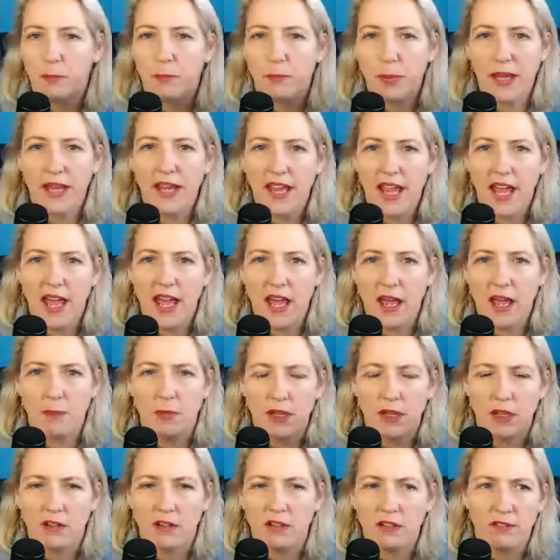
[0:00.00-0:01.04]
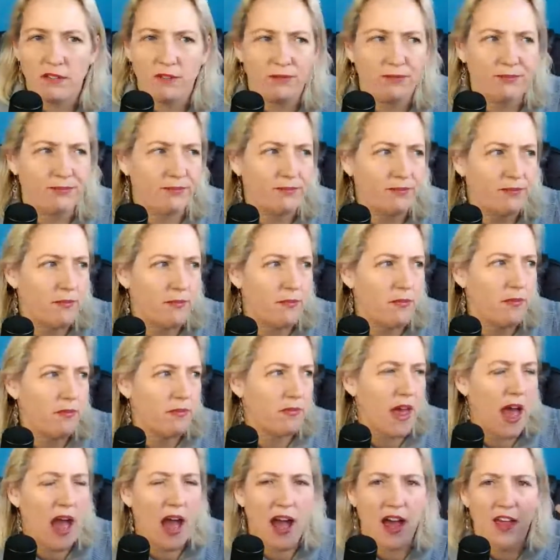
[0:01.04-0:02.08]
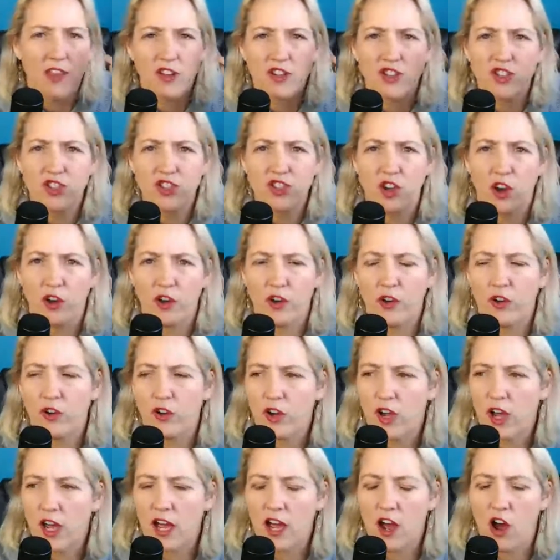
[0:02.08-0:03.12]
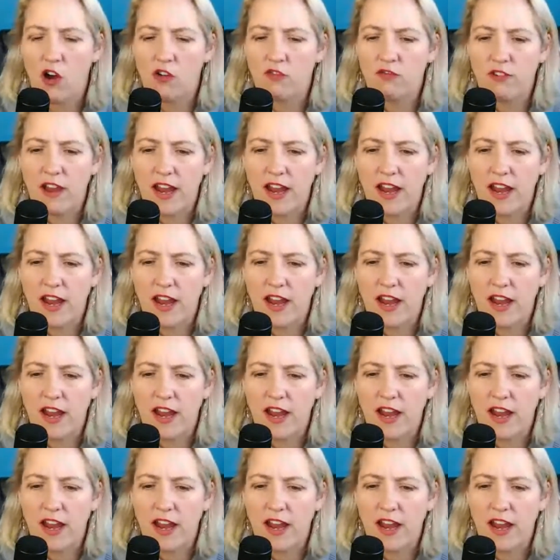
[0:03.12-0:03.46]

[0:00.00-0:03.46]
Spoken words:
PM and that other show on